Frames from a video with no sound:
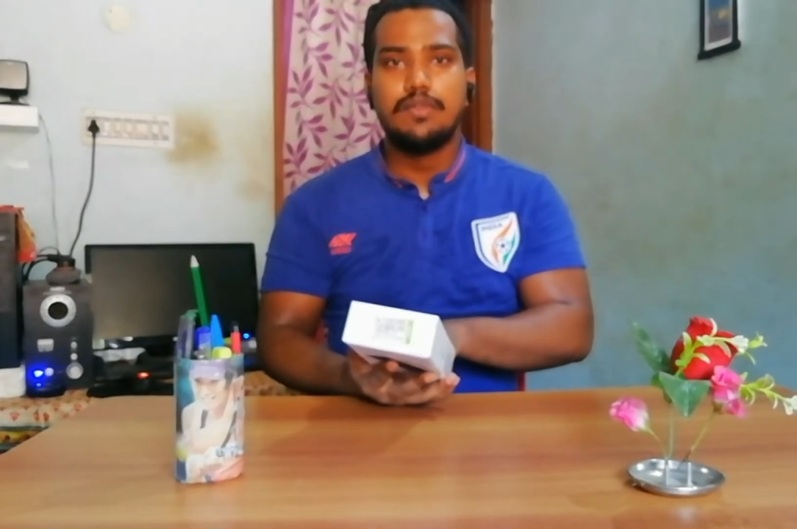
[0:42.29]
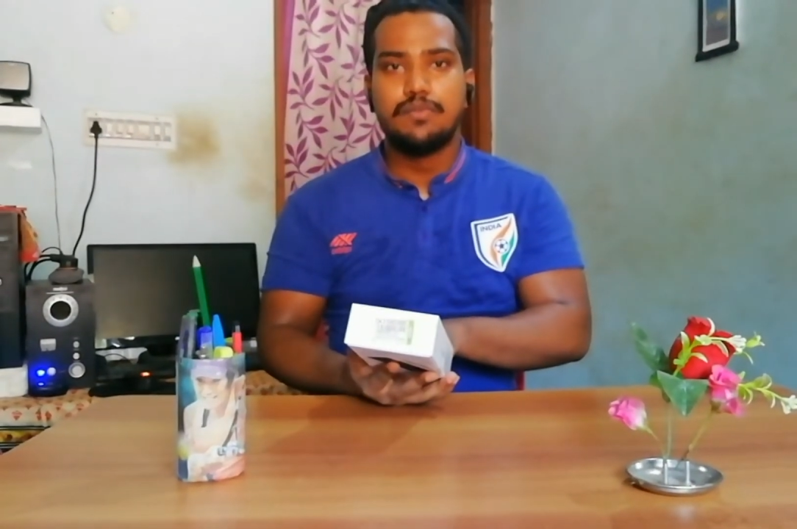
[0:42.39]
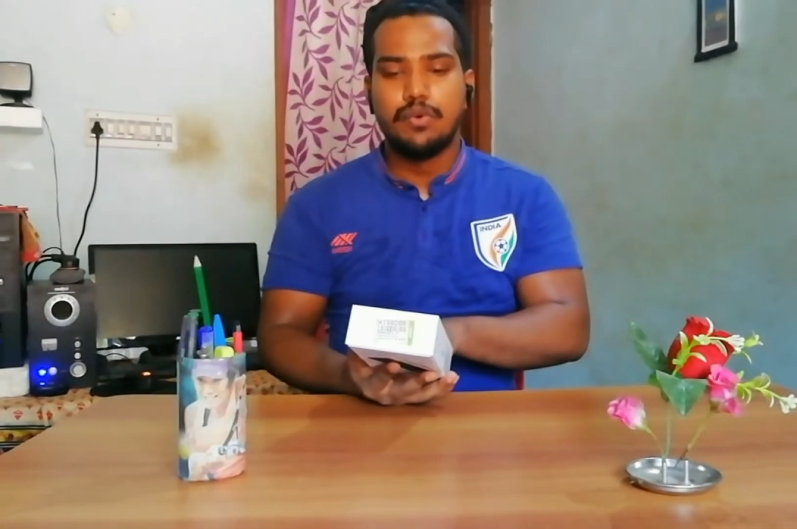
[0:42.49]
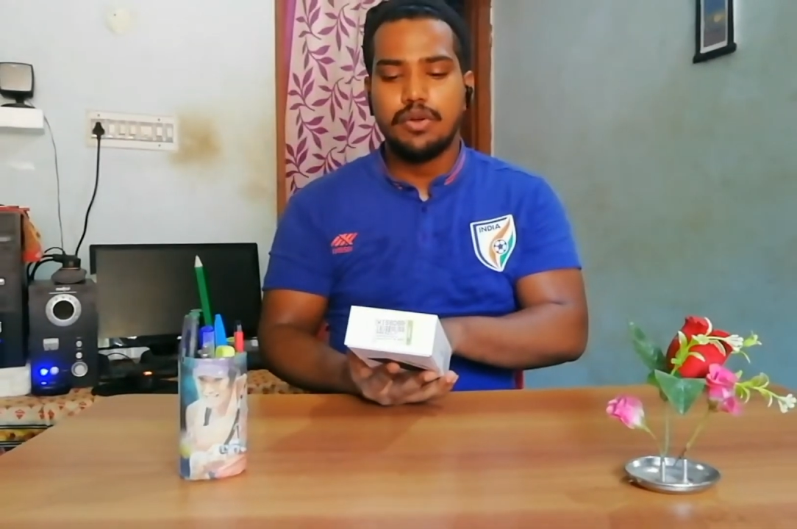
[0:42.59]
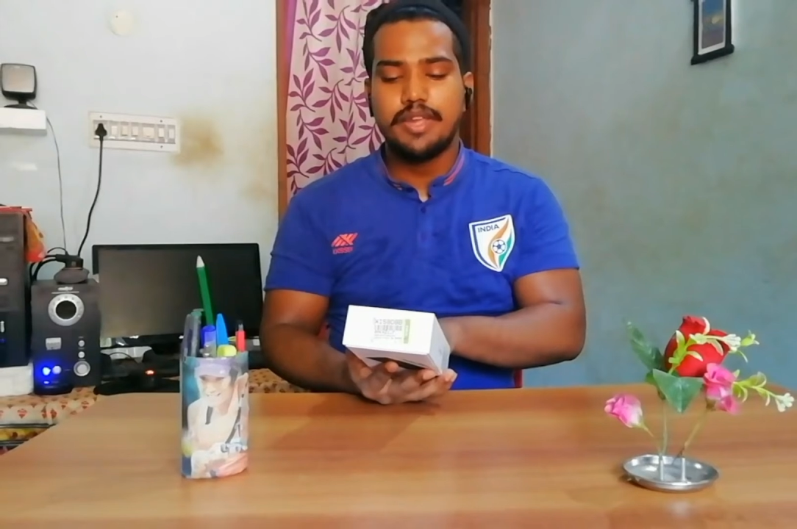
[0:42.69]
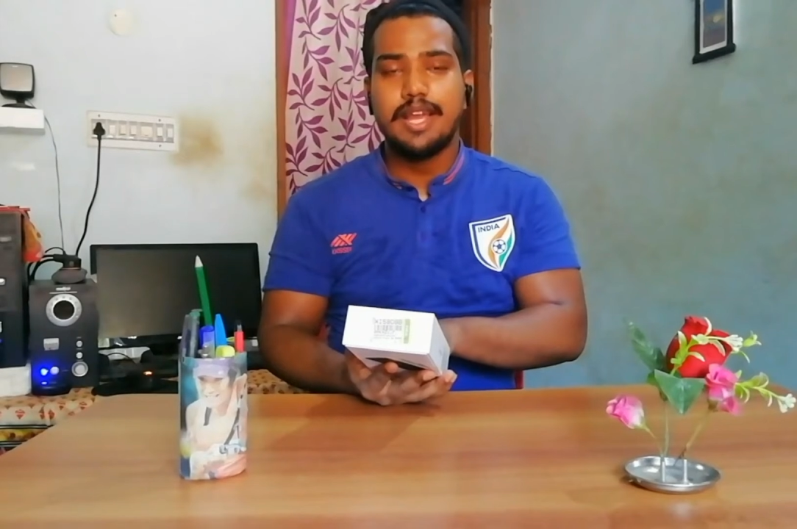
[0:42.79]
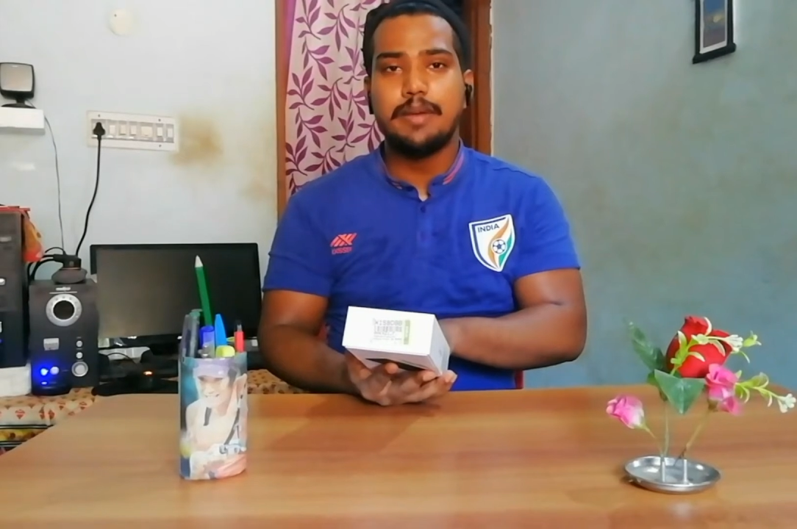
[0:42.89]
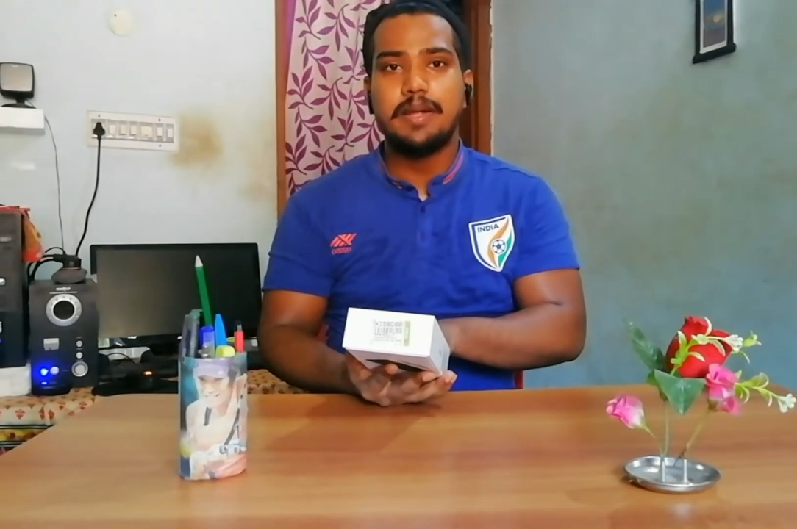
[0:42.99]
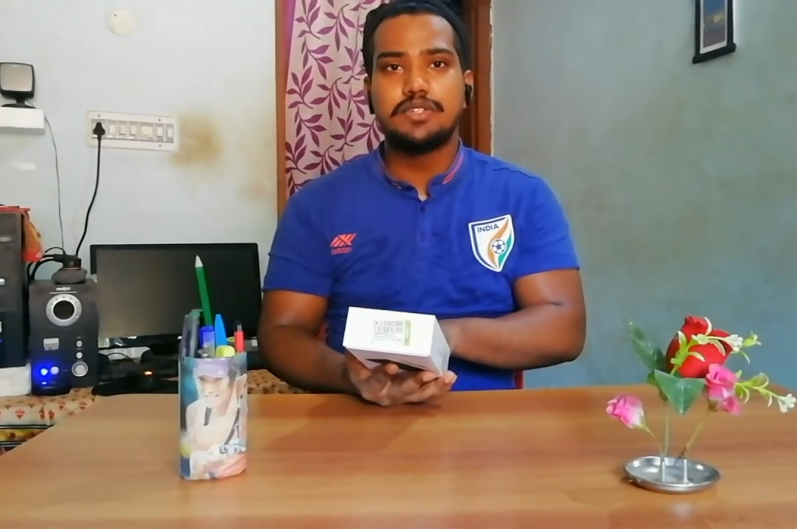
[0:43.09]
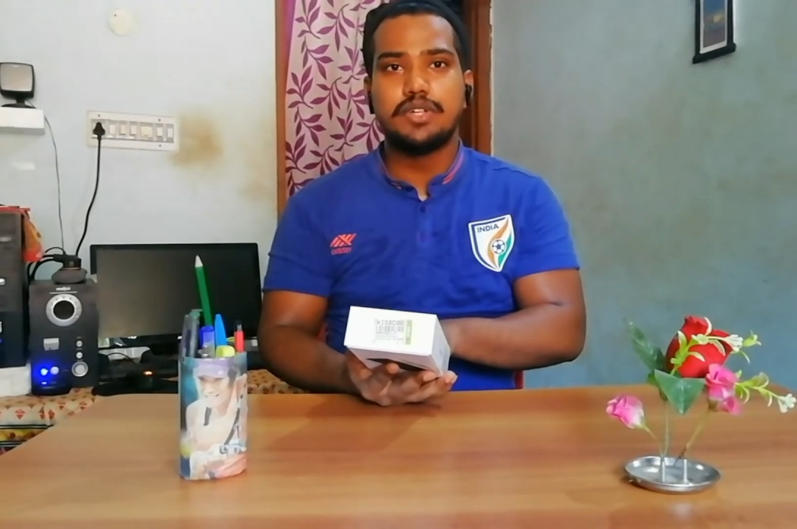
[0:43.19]
4
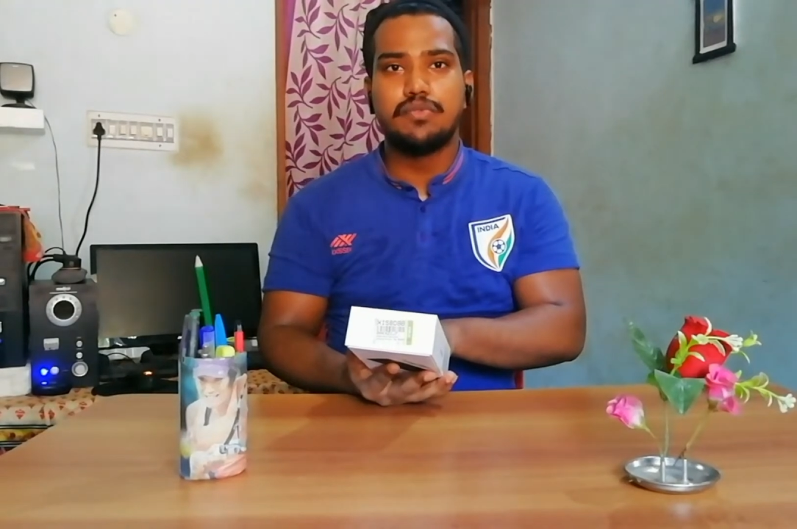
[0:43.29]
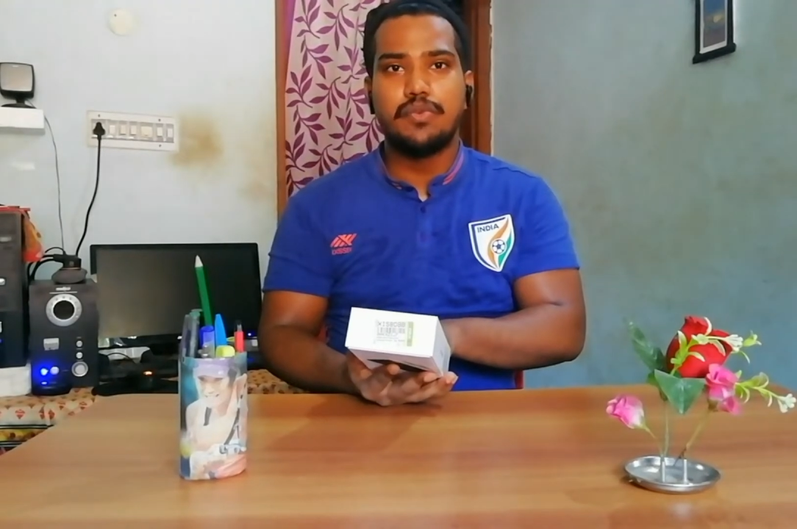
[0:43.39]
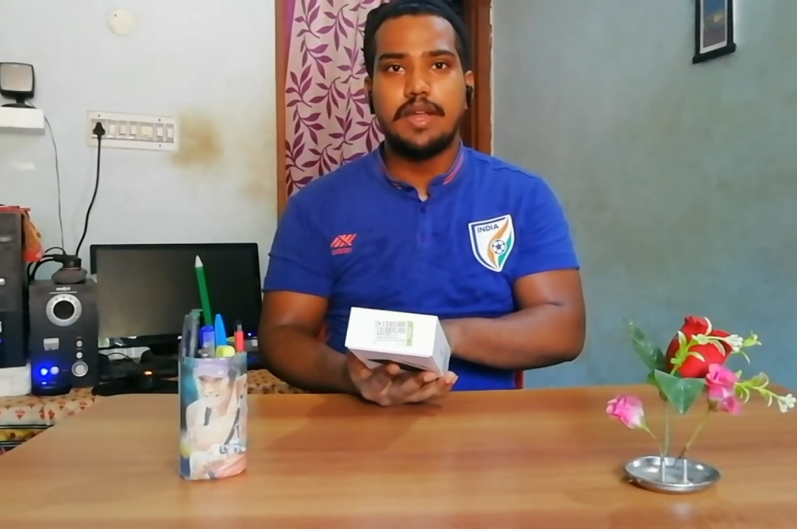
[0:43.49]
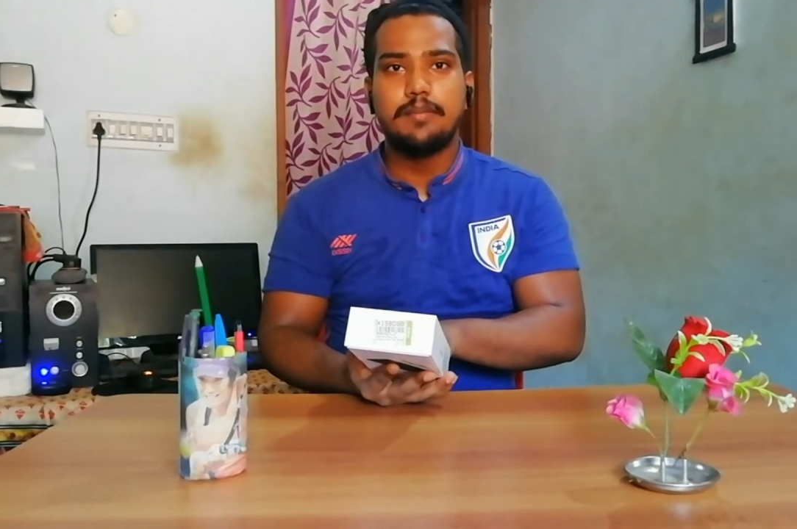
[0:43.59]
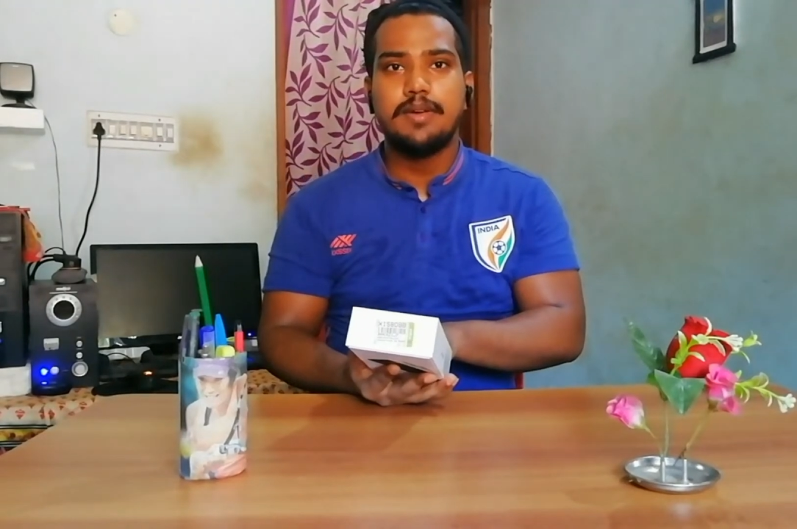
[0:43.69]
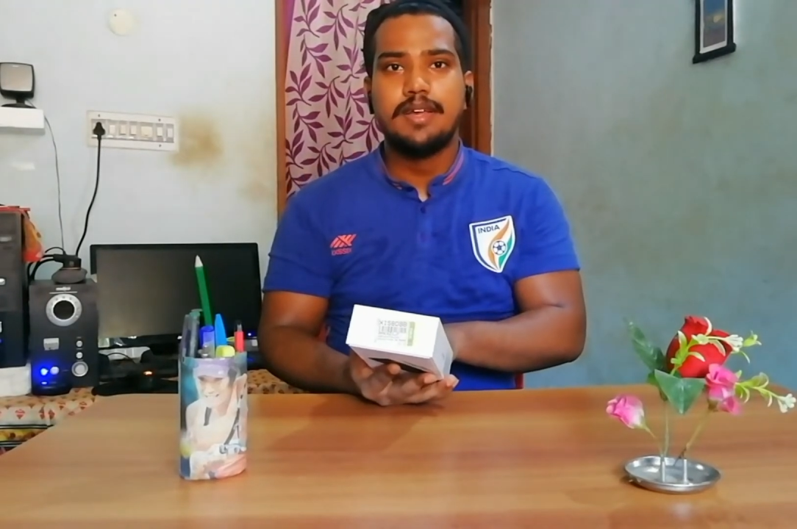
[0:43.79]
GB of RAM,